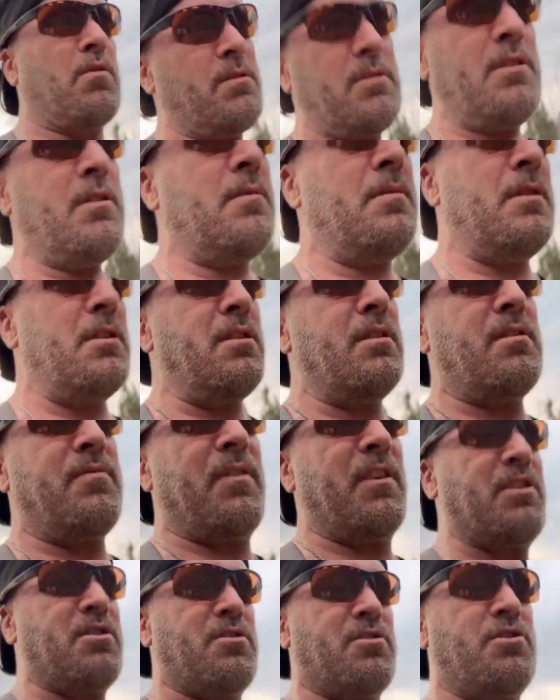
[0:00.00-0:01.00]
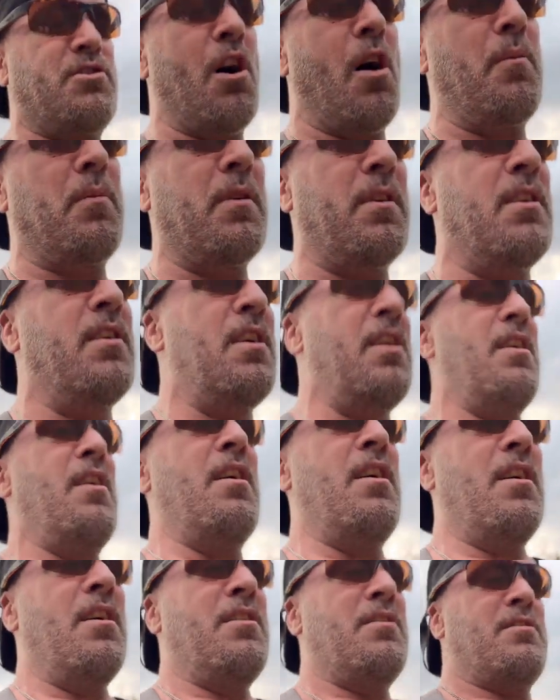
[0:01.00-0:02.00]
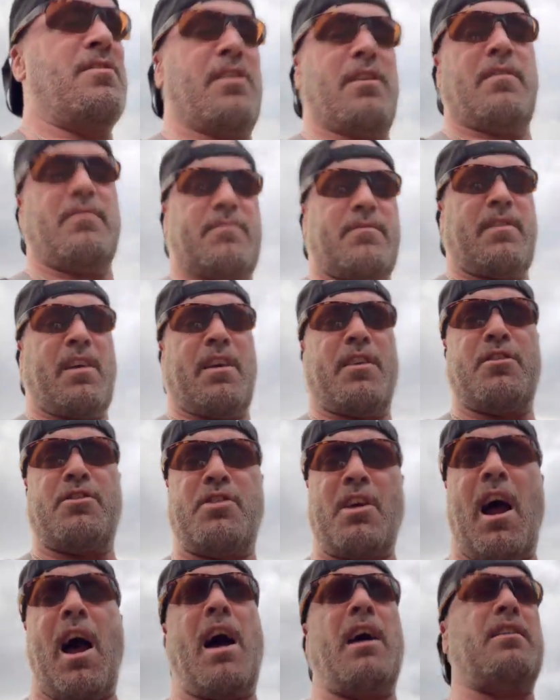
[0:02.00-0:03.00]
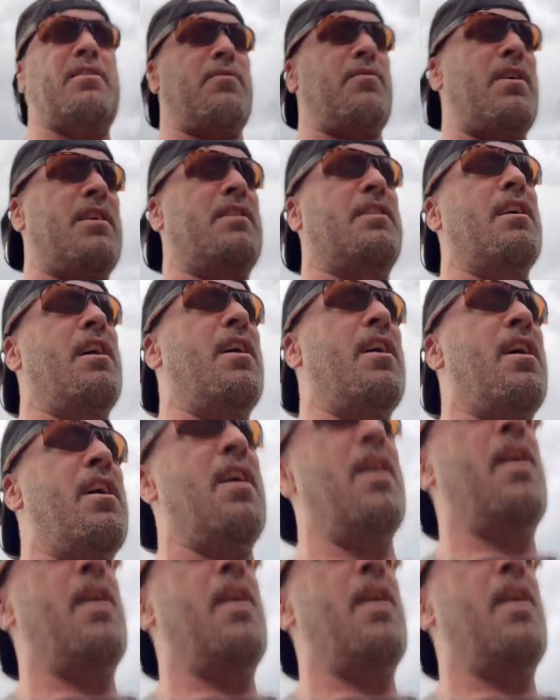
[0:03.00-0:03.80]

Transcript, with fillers: This, this is jumping so kind of shocked right there.